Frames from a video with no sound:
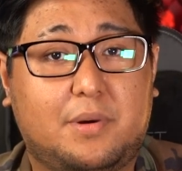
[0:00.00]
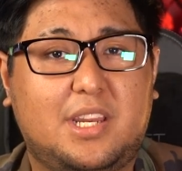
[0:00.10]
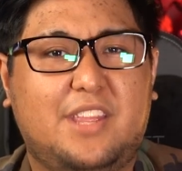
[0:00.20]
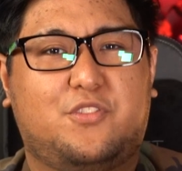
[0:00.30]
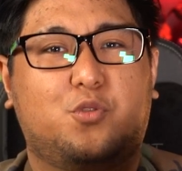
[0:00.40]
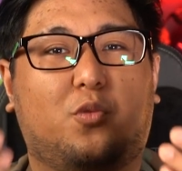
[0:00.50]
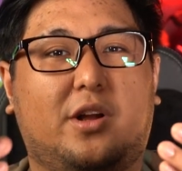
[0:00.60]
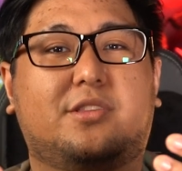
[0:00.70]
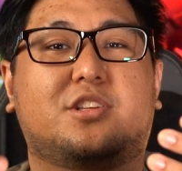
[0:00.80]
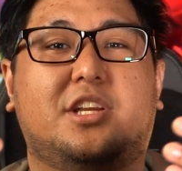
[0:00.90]
but if you
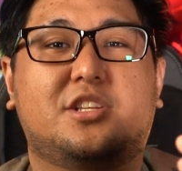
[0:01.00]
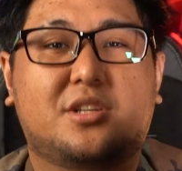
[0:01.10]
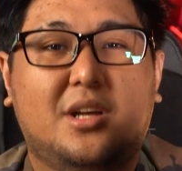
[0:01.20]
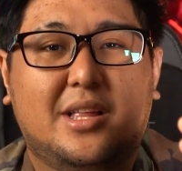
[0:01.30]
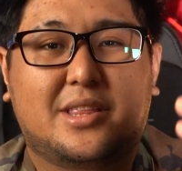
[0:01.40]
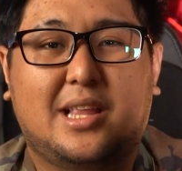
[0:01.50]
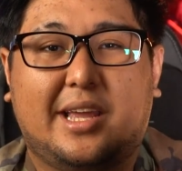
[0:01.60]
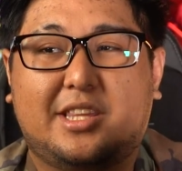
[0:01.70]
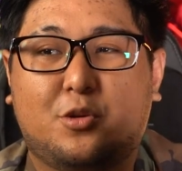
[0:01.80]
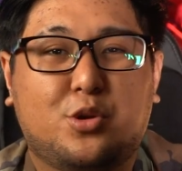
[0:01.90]
want to change the
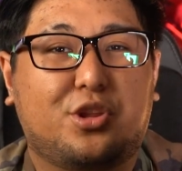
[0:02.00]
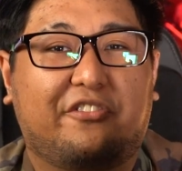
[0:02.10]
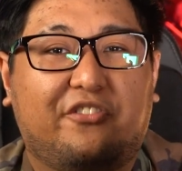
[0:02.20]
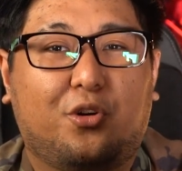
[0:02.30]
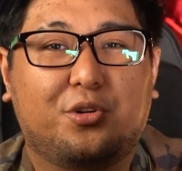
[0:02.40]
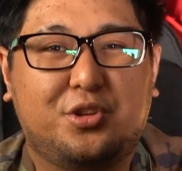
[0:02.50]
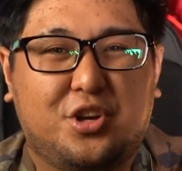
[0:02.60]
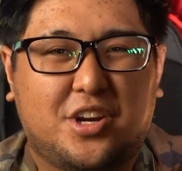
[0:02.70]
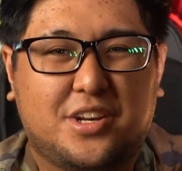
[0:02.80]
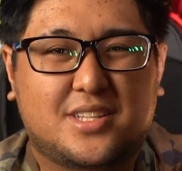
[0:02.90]
lighting with your
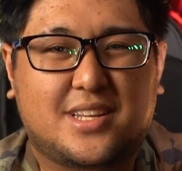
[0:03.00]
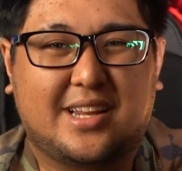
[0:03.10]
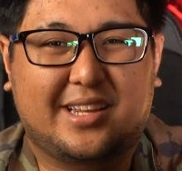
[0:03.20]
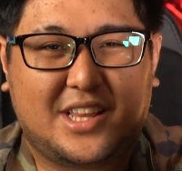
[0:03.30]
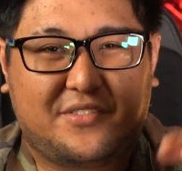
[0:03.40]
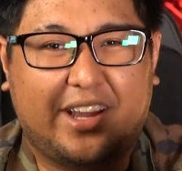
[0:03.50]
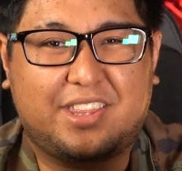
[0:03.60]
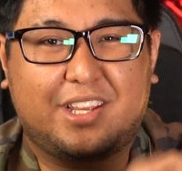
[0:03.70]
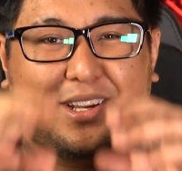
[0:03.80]
phone, you gotta disconnect the Leviathan